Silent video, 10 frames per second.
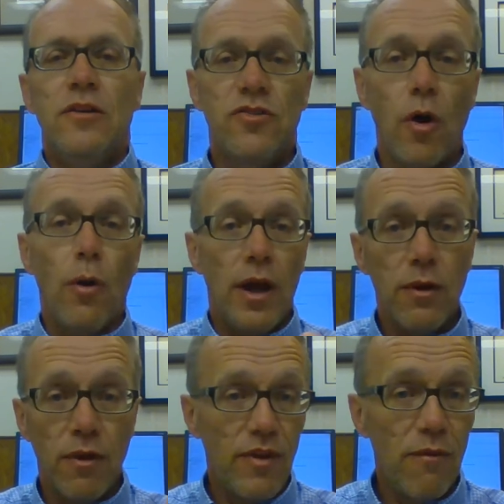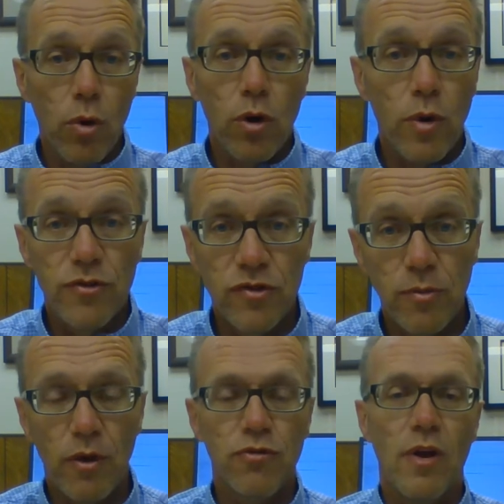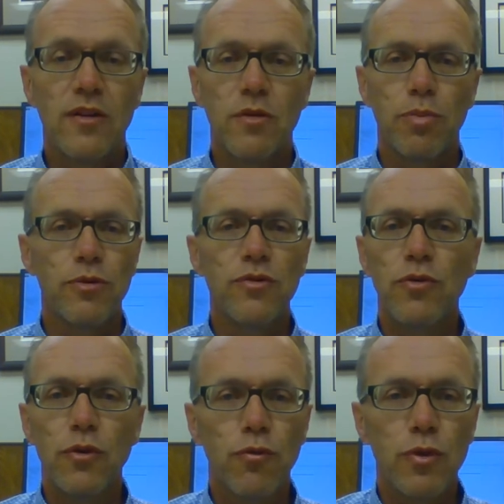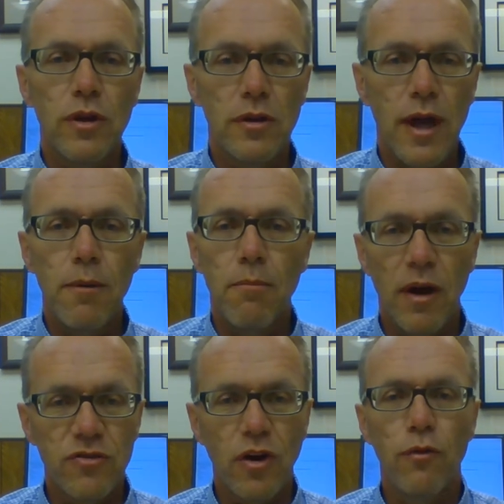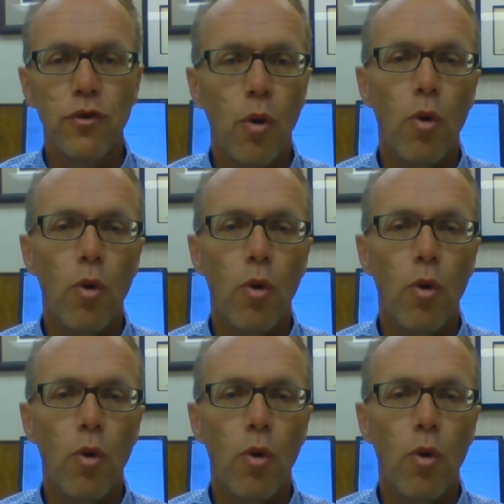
So anyway, if you have more questions about transit, please feel free to let myself know,